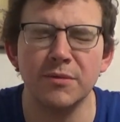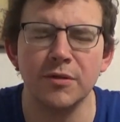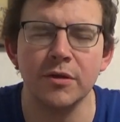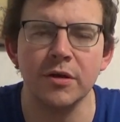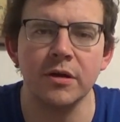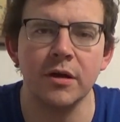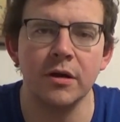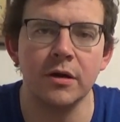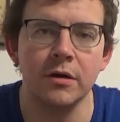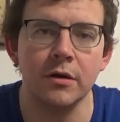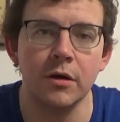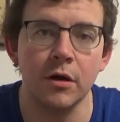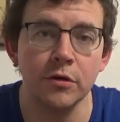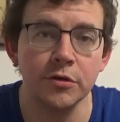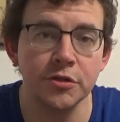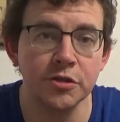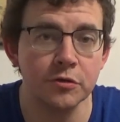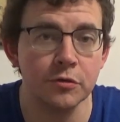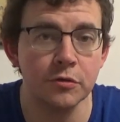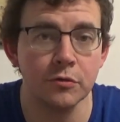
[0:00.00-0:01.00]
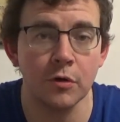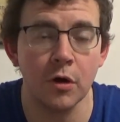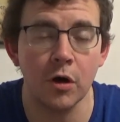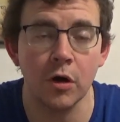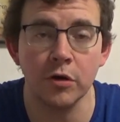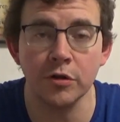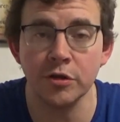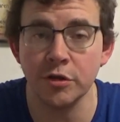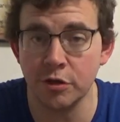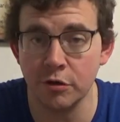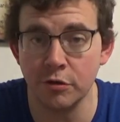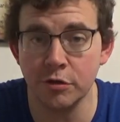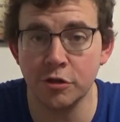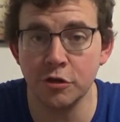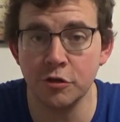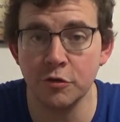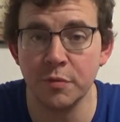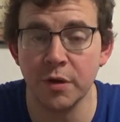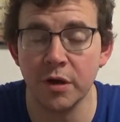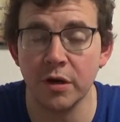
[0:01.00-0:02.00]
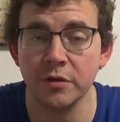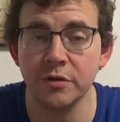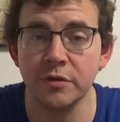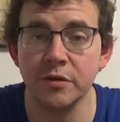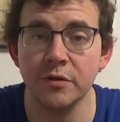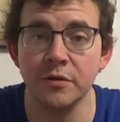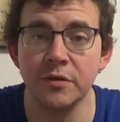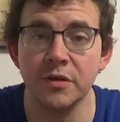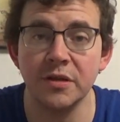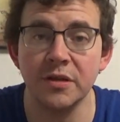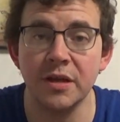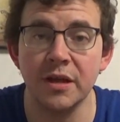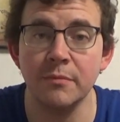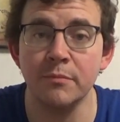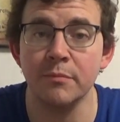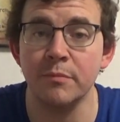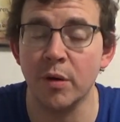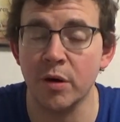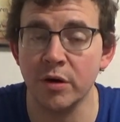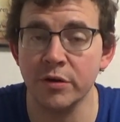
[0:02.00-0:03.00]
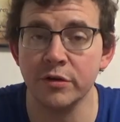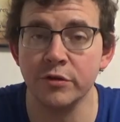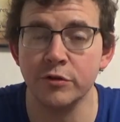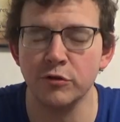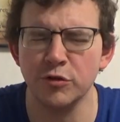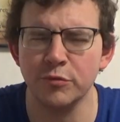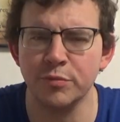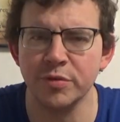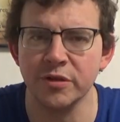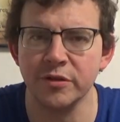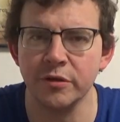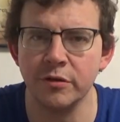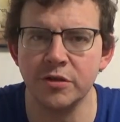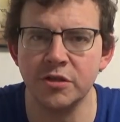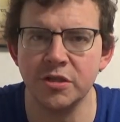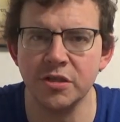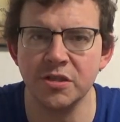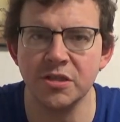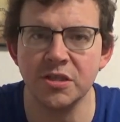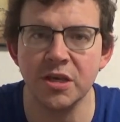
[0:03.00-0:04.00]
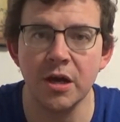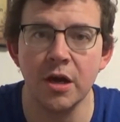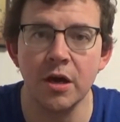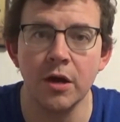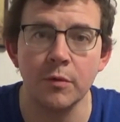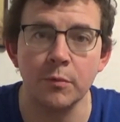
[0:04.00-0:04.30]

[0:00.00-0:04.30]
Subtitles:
They are also on YouTube under the name Burn & Road Productions,